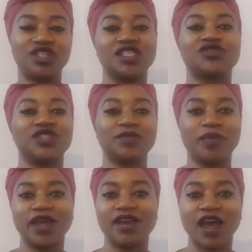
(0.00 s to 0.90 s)

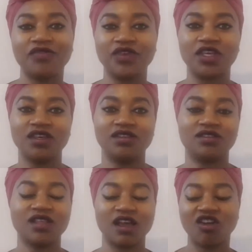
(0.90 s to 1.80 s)
disrespect
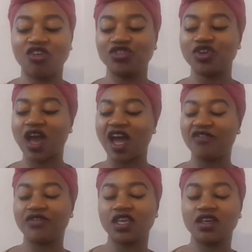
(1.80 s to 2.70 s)
Africans, like, oh, you're
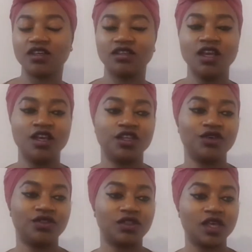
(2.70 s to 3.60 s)
African,
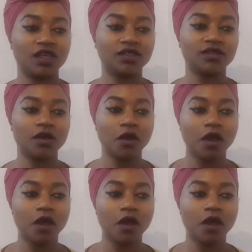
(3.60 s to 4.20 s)
you're this.